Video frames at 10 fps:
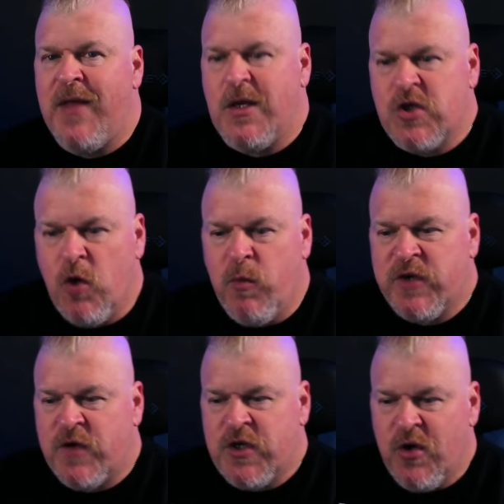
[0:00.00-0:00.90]
Thank you so
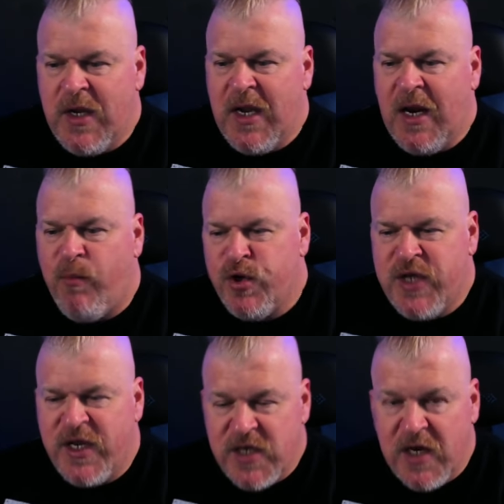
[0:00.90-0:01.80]
much for tuning in. I
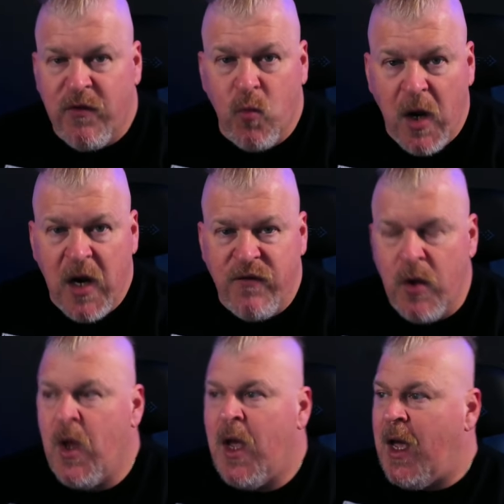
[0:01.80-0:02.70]
appreciate each and every one of
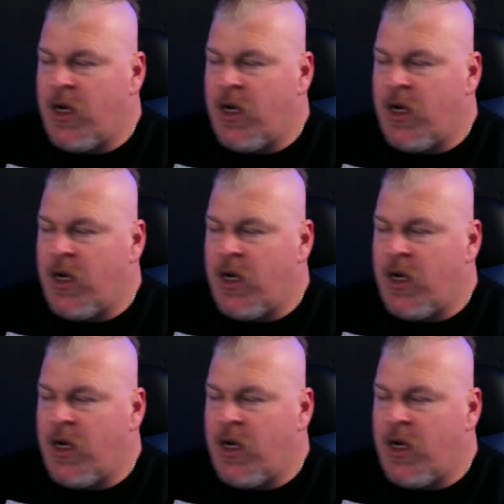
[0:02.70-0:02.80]
you.